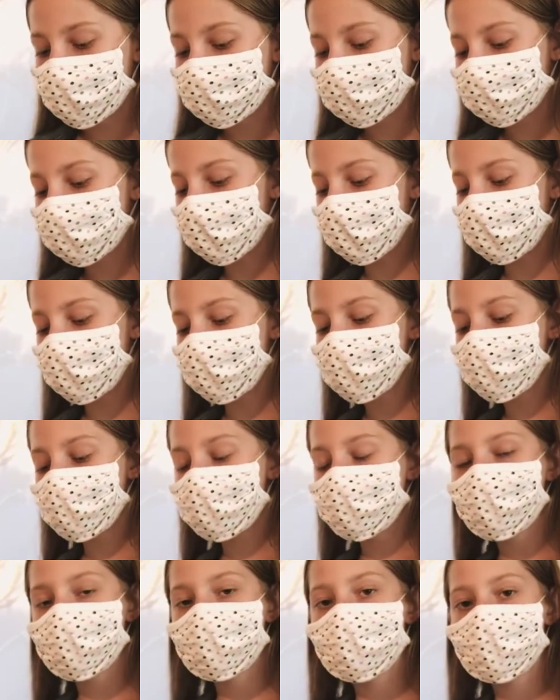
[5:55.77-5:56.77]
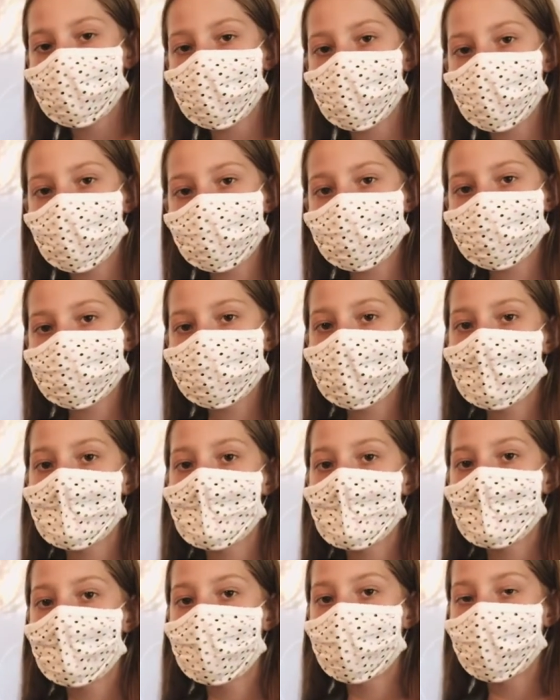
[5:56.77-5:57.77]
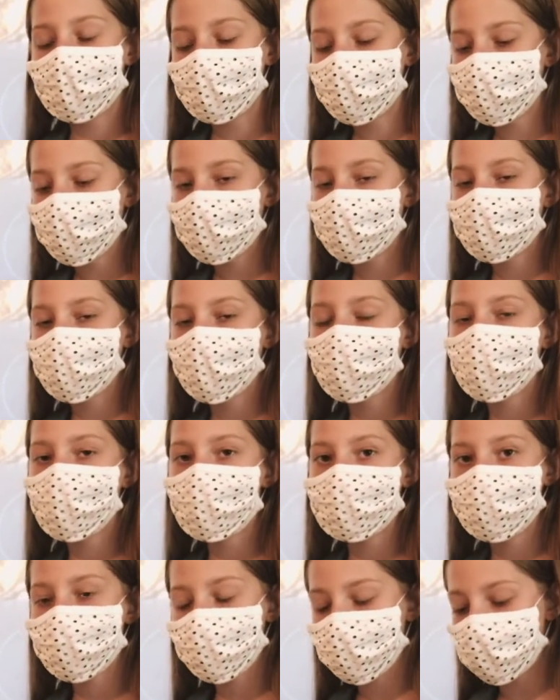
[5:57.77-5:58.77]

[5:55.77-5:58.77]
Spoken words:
Garum was a sauce made with the fish